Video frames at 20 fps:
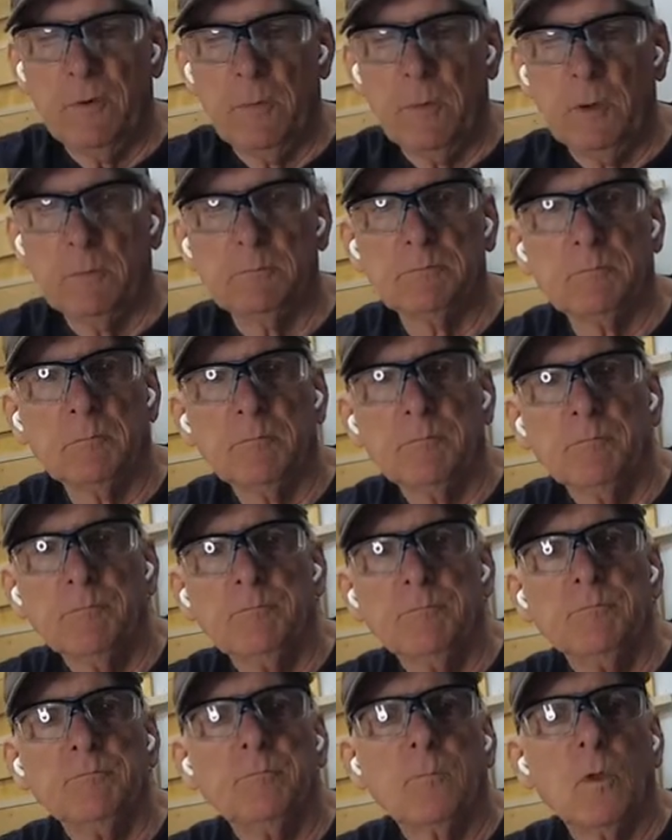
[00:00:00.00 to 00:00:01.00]
from it.
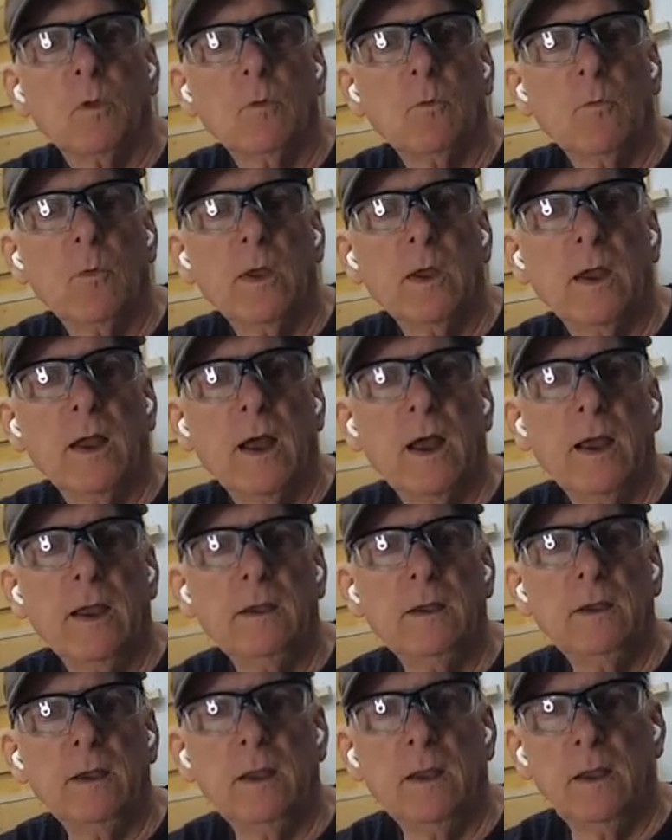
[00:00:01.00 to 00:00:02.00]
When I
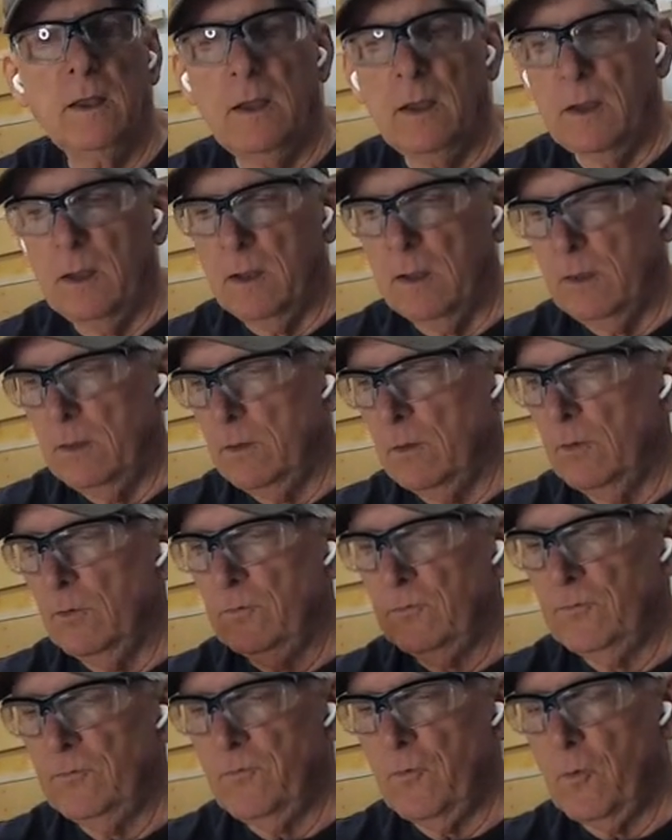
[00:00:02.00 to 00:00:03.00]
did
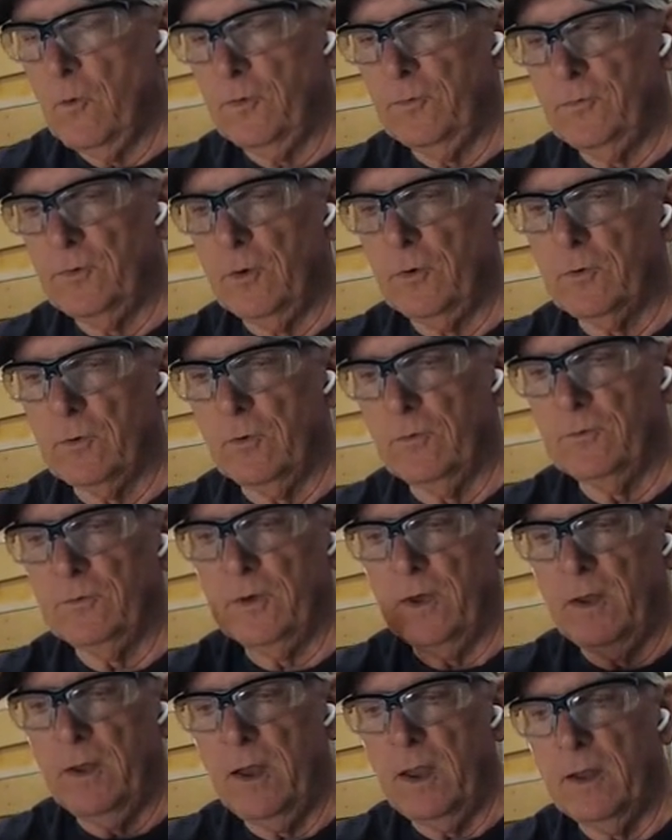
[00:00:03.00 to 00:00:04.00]
those 4 circles
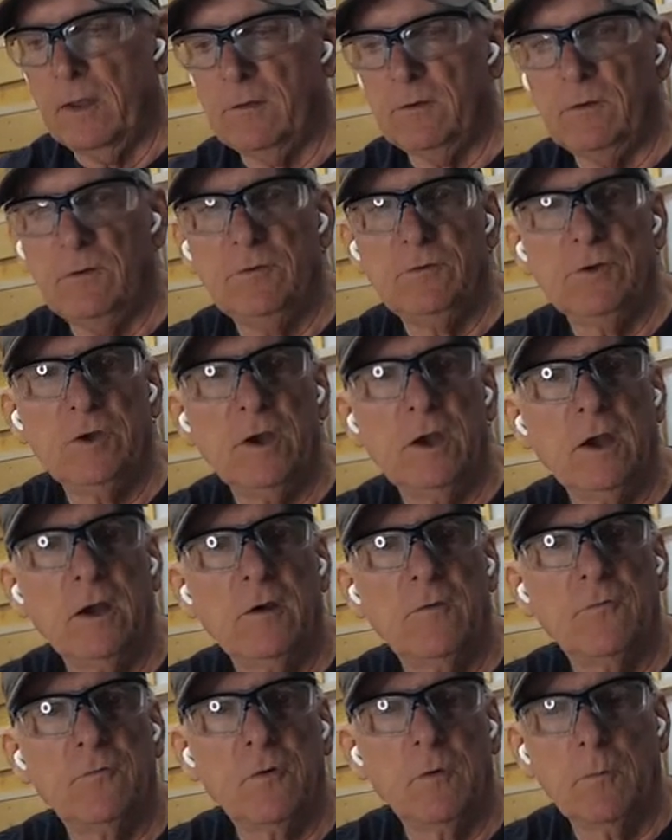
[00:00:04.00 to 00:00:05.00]
in that
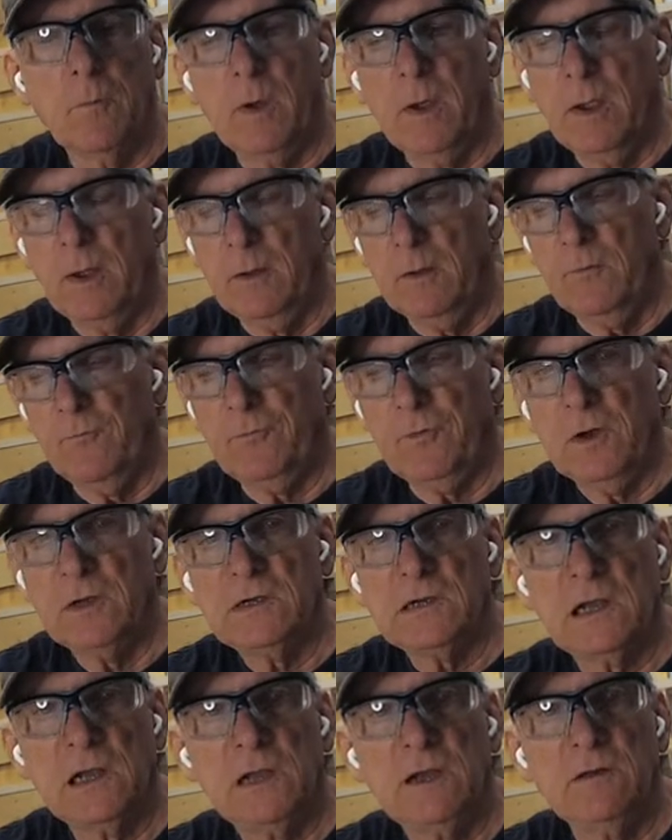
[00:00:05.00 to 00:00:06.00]
jig for my
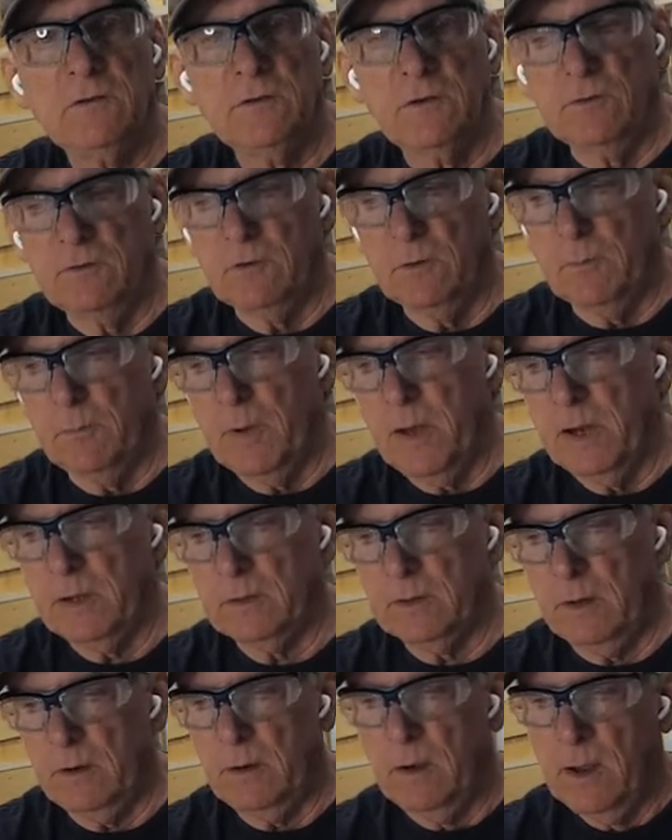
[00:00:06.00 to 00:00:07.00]
French cleat system
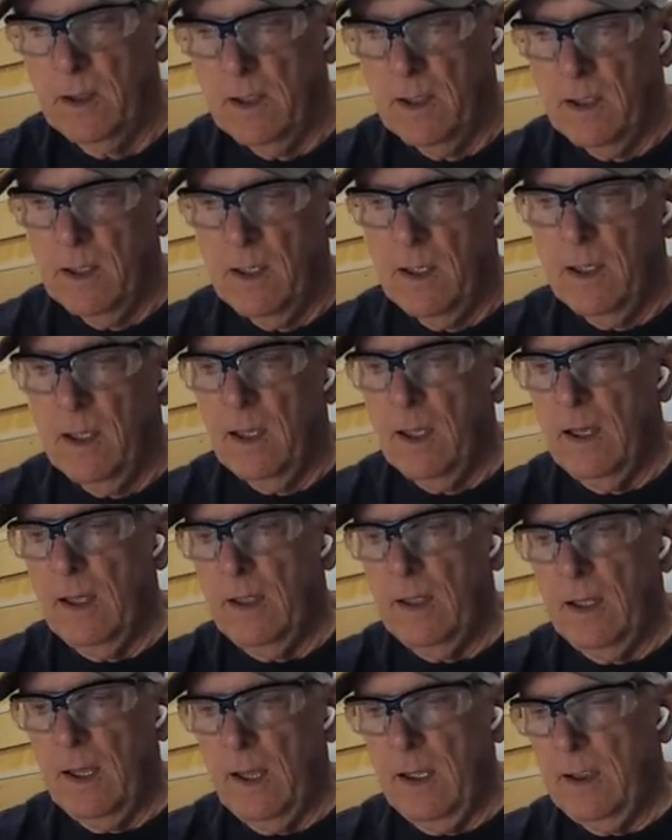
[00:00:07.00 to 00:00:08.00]
back there,
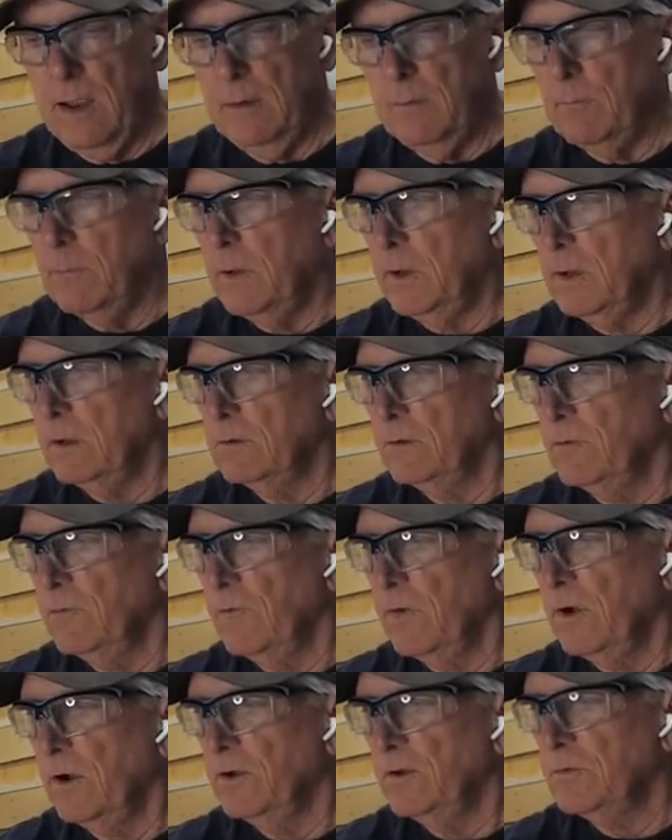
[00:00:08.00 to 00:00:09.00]
because it's a
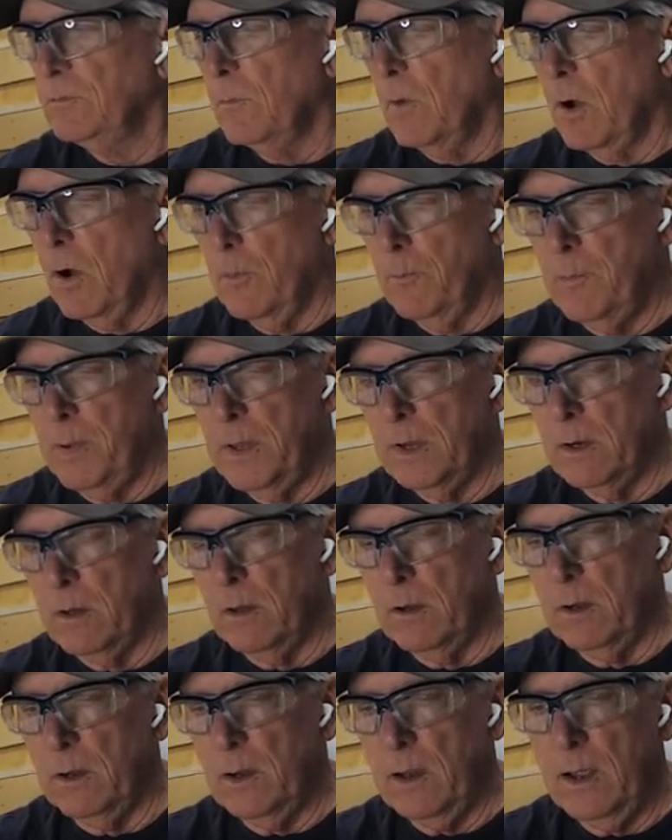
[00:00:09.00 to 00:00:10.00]
very small bit
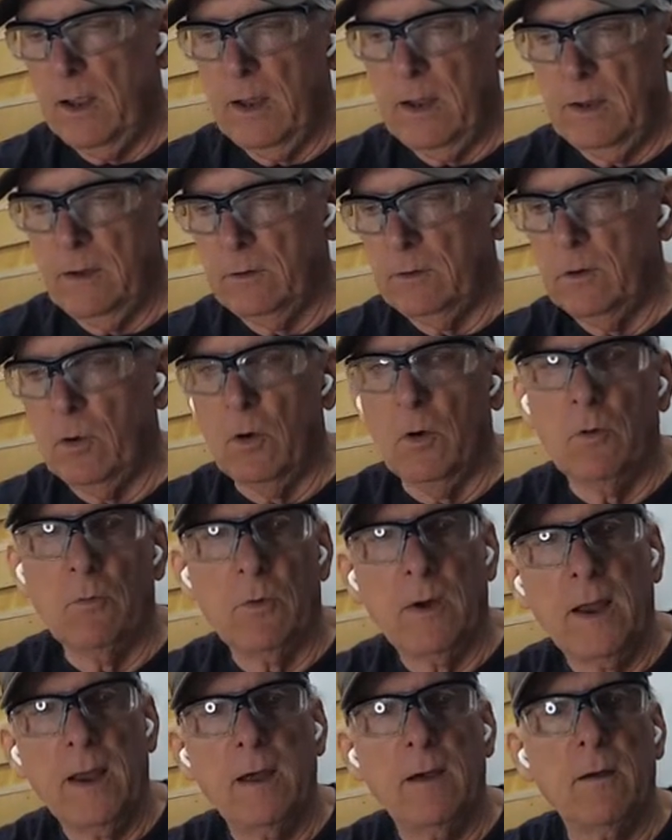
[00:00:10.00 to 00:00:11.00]
on it, I had to go
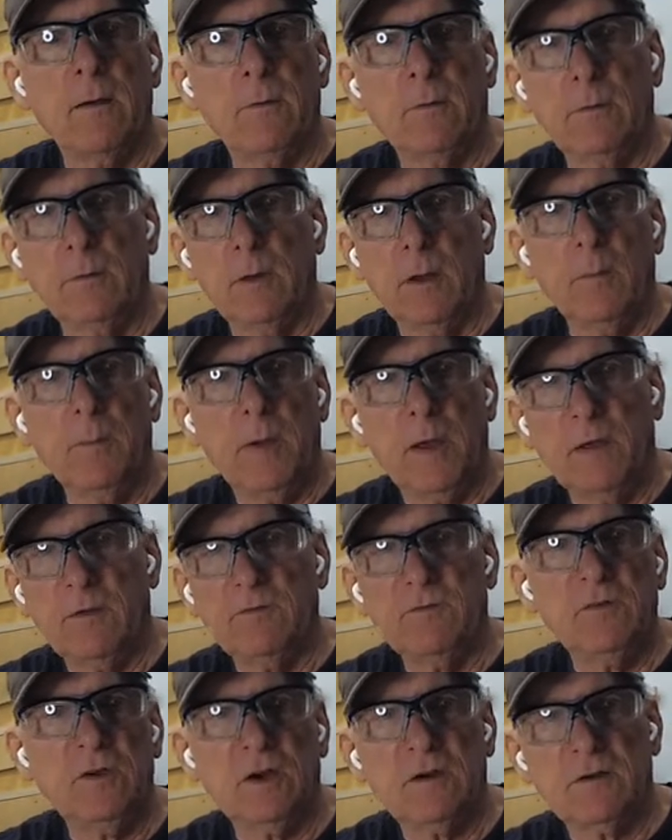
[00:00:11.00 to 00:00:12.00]
around about
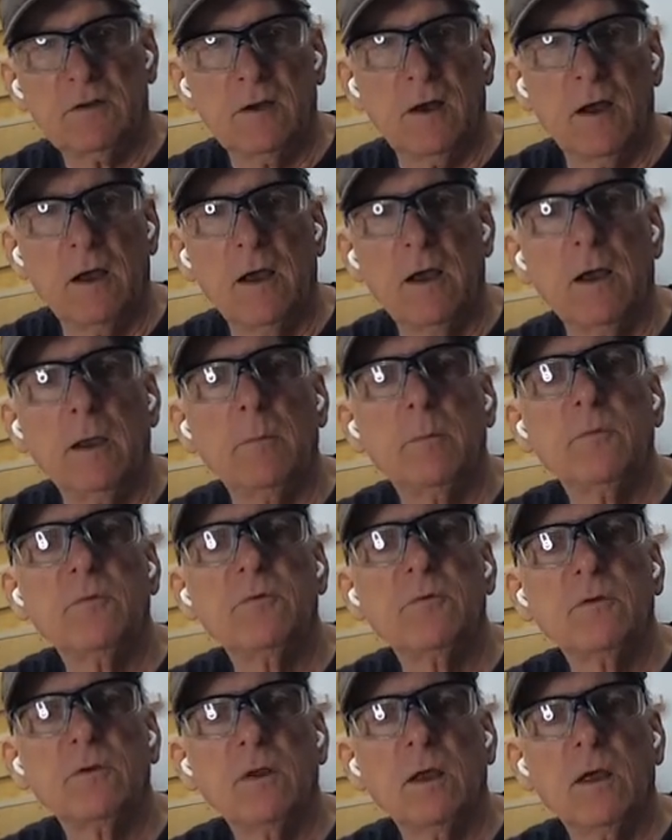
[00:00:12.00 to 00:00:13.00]
6
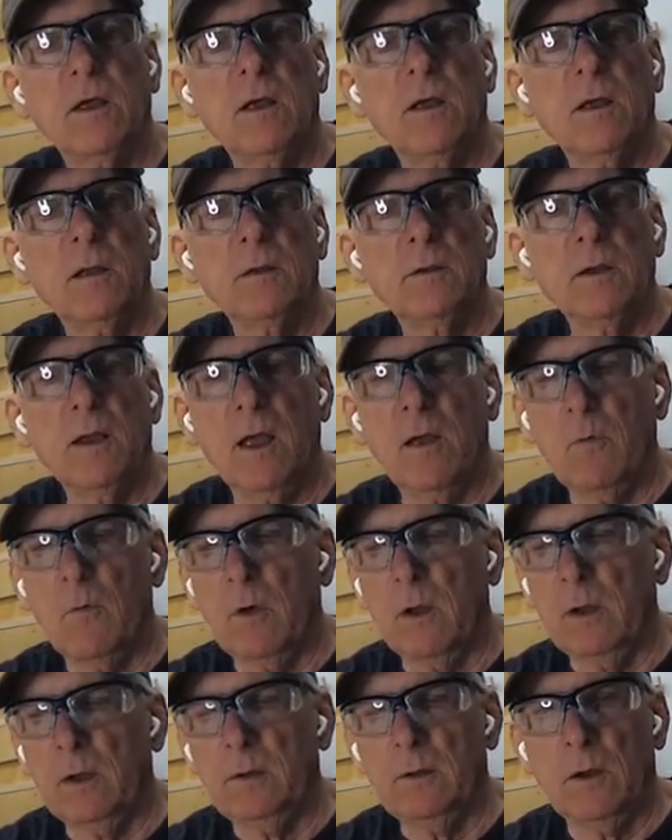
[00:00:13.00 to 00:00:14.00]
times, not
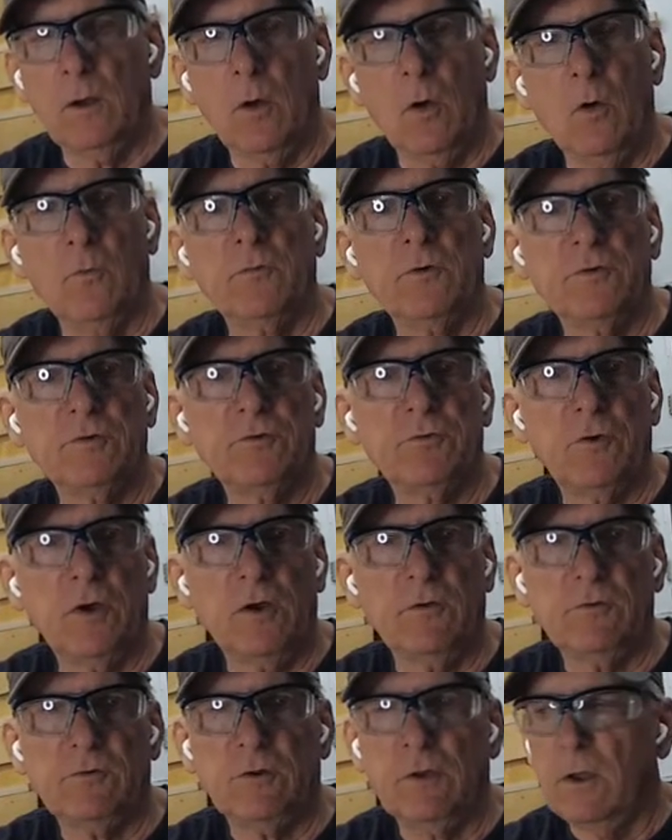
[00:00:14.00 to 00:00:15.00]
wanting to
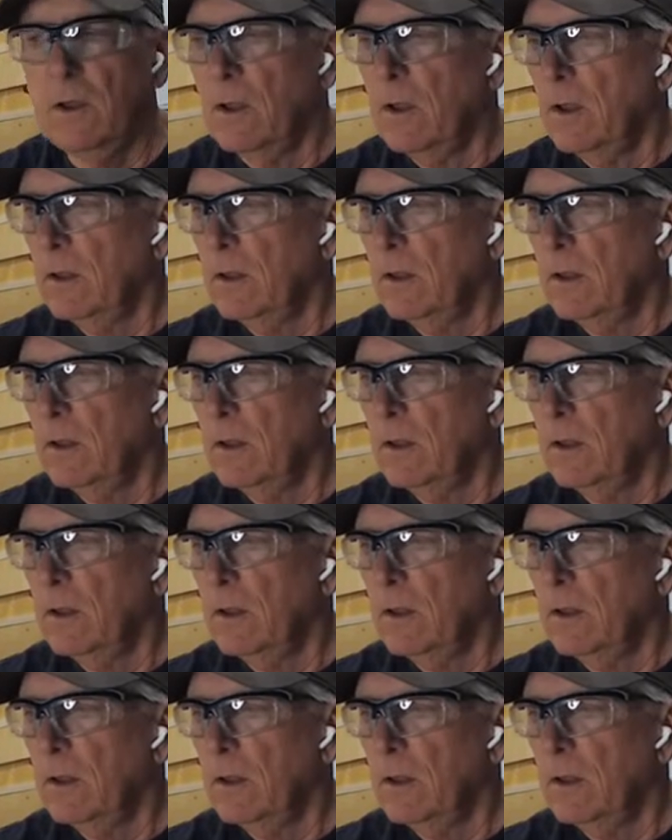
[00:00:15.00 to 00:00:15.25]
overstress